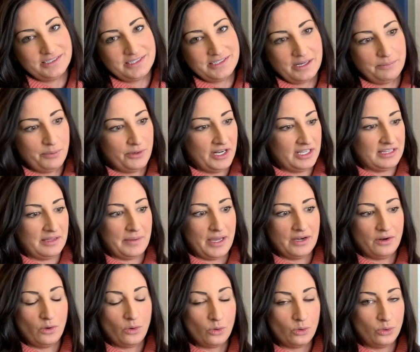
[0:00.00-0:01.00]
They're putting them on
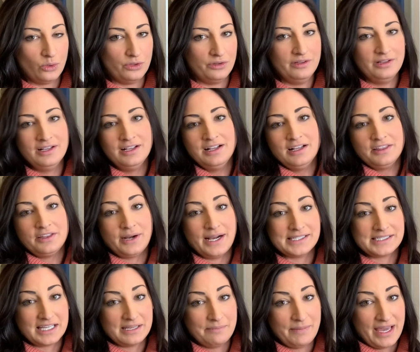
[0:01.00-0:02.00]
hold, they're
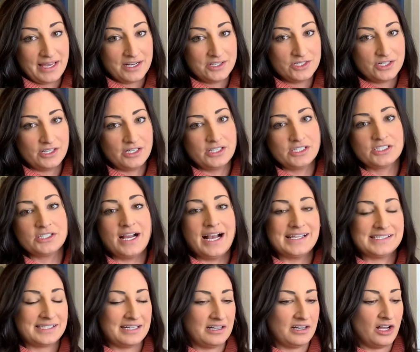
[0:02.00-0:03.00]
asking managers, they're
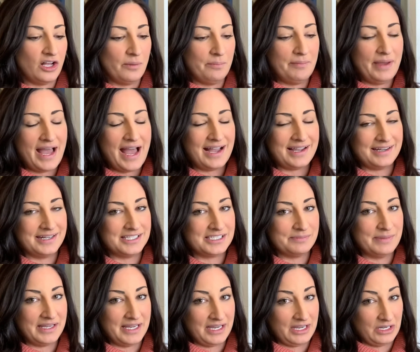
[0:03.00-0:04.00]
asking to call them back, and it's
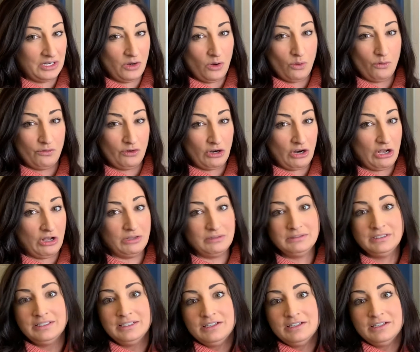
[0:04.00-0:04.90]
making an overall